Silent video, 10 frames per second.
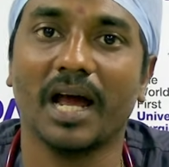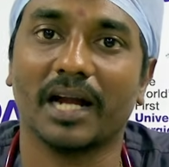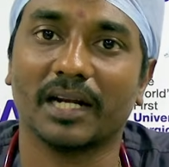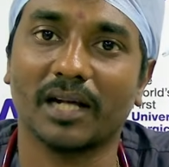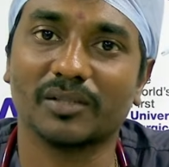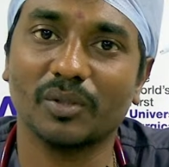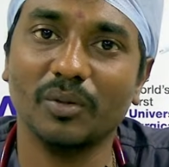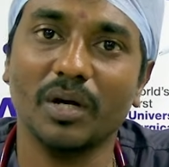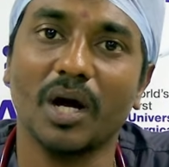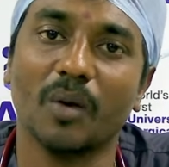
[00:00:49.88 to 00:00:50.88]
and
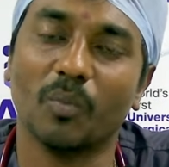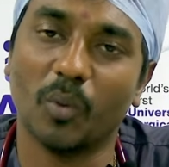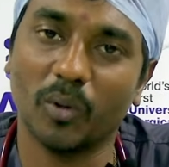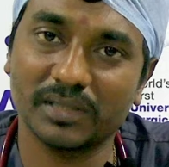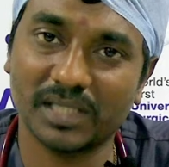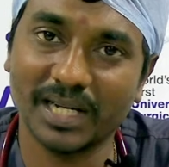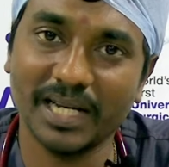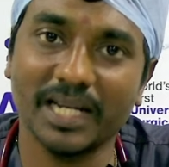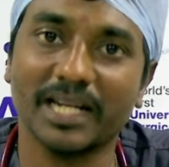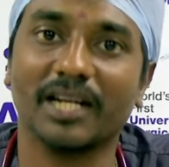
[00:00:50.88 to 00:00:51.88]
also
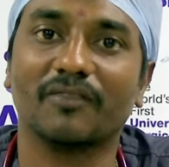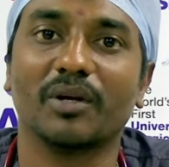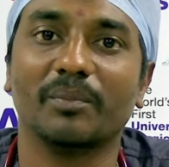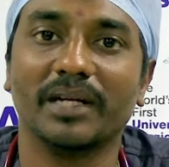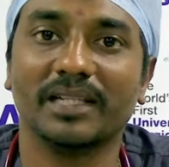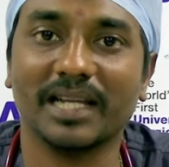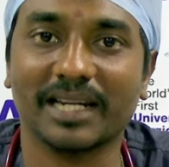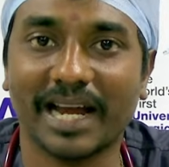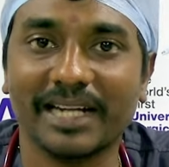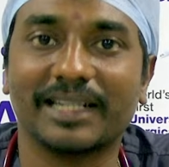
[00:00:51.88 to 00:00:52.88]
mostly it will be in the
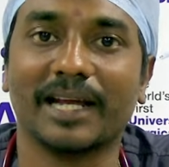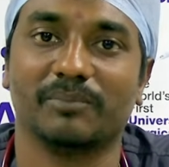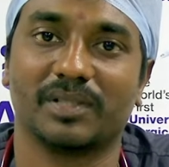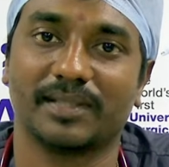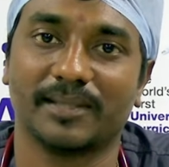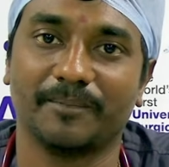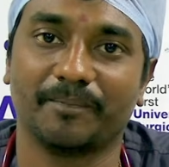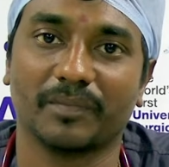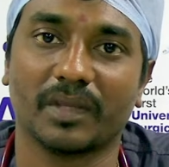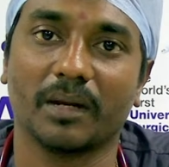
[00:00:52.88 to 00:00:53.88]
night times
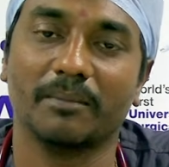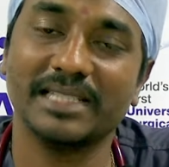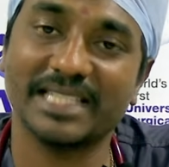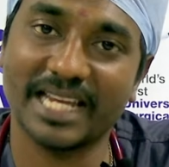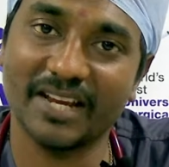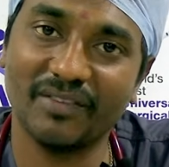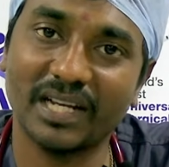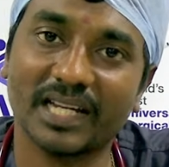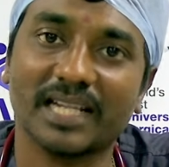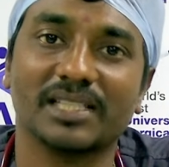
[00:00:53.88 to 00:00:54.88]
means
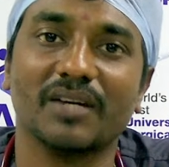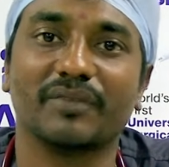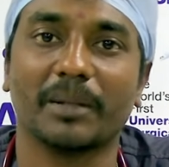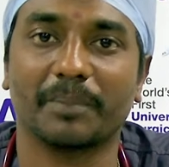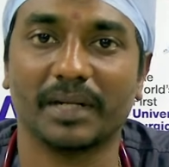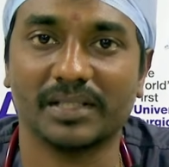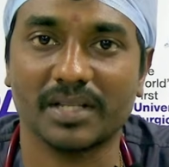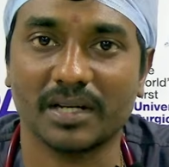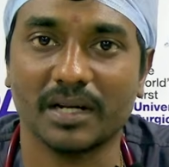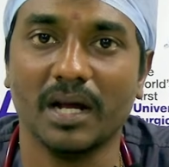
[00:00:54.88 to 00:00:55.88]
evening rise of
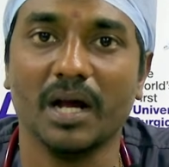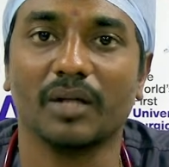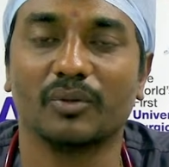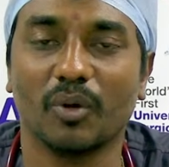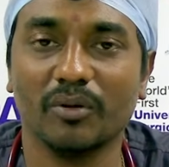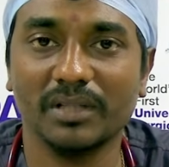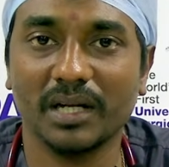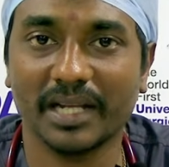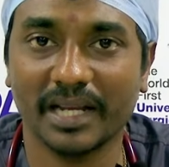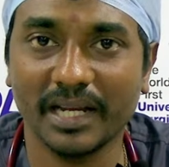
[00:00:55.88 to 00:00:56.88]
temperature throughout
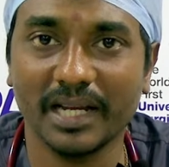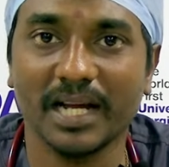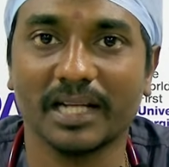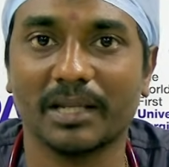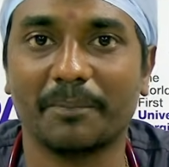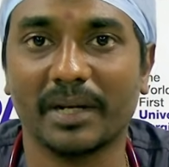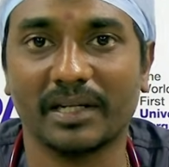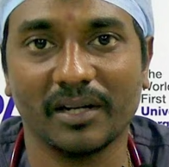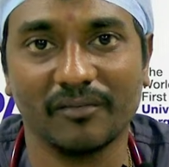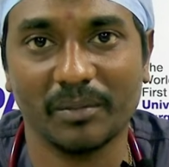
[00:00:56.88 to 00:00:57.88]
the day the
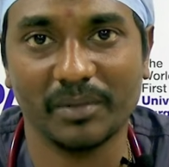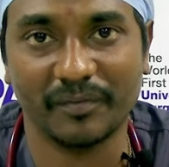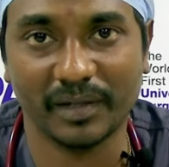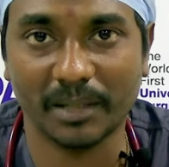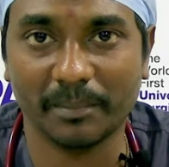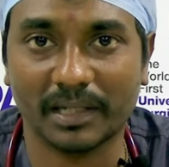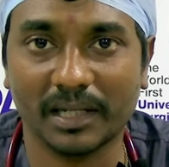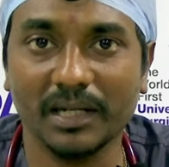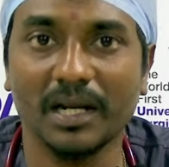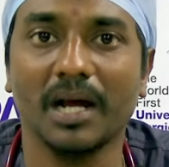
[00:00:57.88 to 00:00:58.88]
patient will be feeling
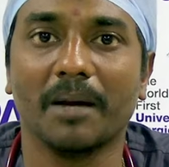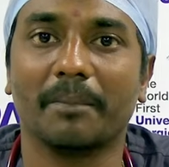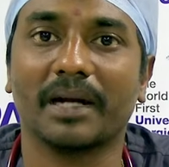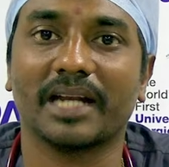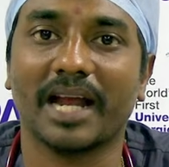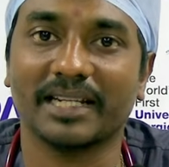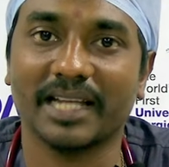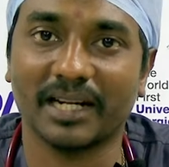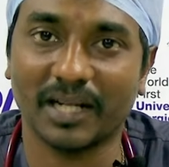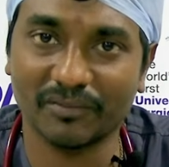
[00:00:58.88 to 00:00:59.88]
better but at
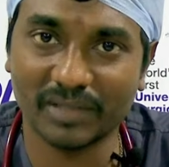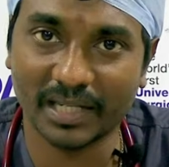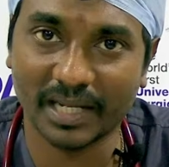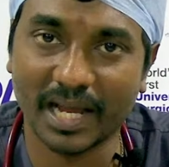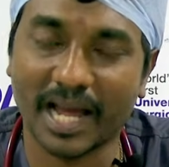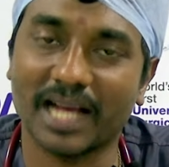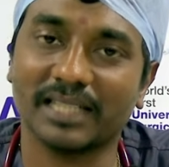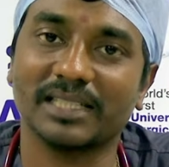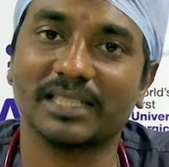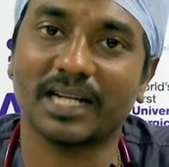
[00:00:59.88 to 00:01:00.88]
the end of the day
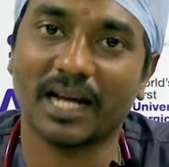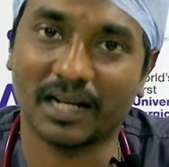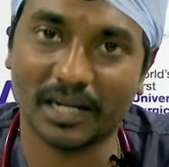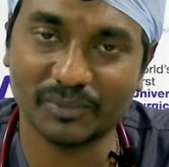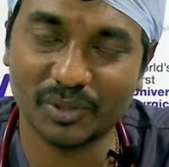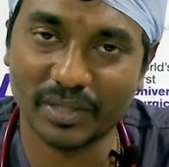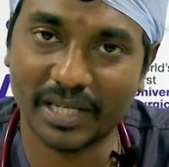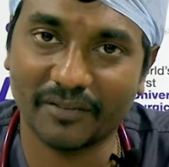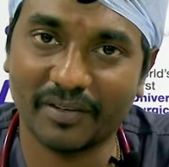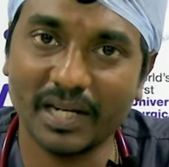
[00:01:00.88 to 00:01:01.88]
as it uh, comes to
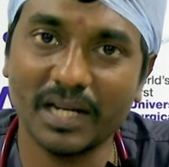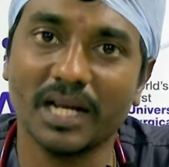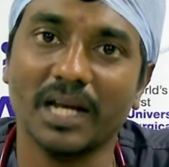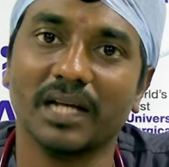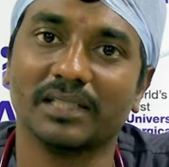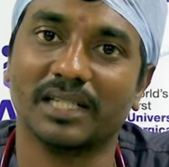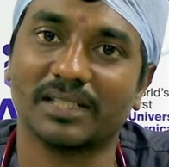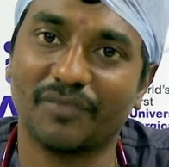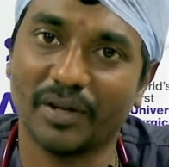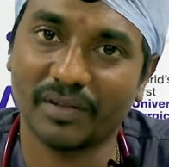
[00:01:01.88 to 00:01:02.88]
the evening the
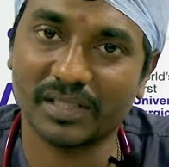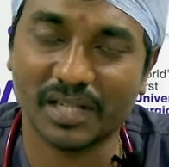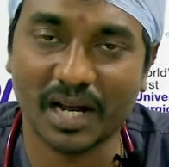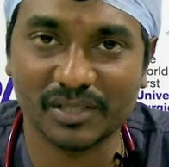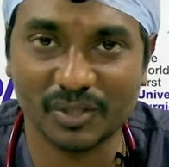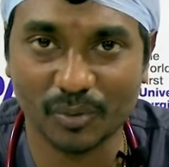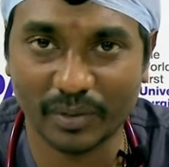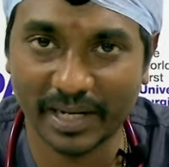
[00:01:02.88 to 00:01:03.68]
fever starts to